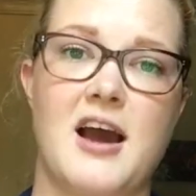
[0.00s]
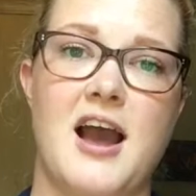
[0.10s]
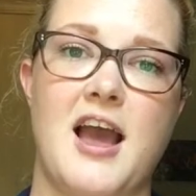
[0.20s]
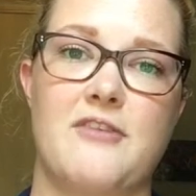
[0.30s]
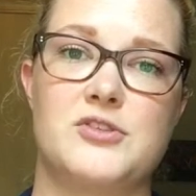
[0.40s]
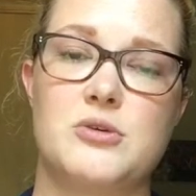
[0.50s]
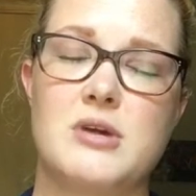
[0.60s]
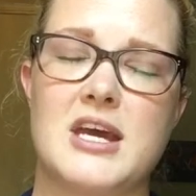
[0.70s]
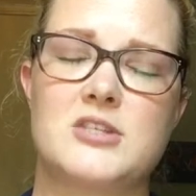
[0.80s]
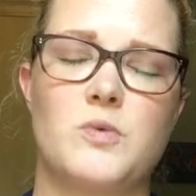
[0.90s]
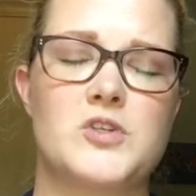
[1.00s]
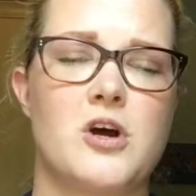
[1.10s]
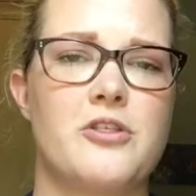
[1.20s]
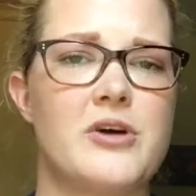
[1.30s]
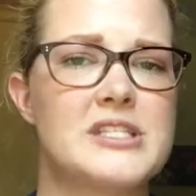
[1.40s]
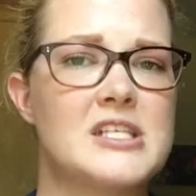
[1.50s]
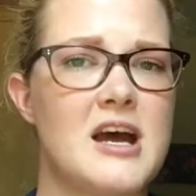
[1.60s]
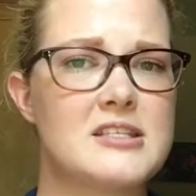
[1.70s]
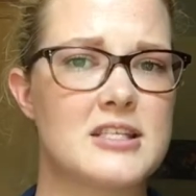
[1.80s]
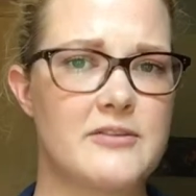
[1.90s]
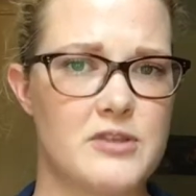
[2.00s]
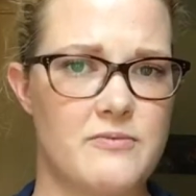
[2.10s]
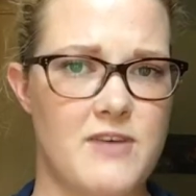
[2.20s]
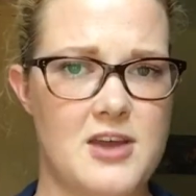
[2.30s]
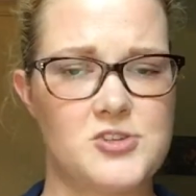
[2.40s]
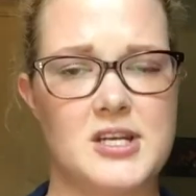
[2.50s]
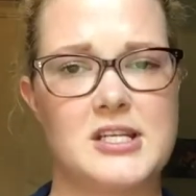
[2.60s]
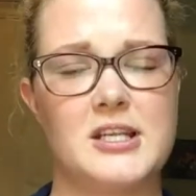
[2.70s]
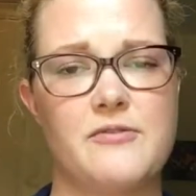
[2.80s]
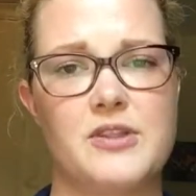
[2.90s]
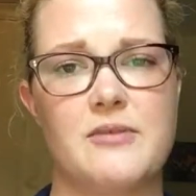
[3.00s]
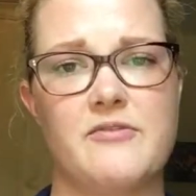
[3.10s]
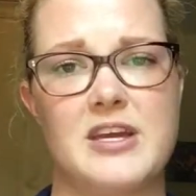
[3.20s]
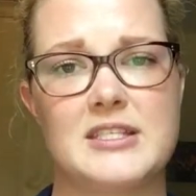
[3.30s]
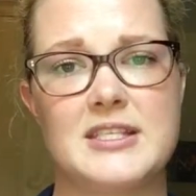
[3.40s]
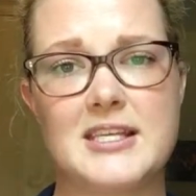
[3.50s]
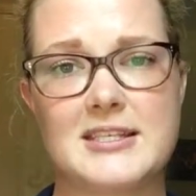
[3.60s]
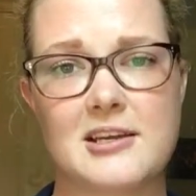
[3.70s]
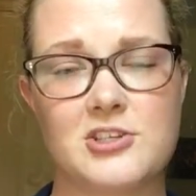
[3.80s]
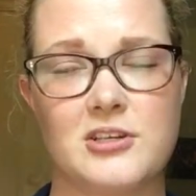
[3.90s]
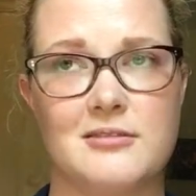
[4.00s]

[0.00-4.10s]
I have 2 kids, which although I did not deliver them vaginally, I delivered them via C-section.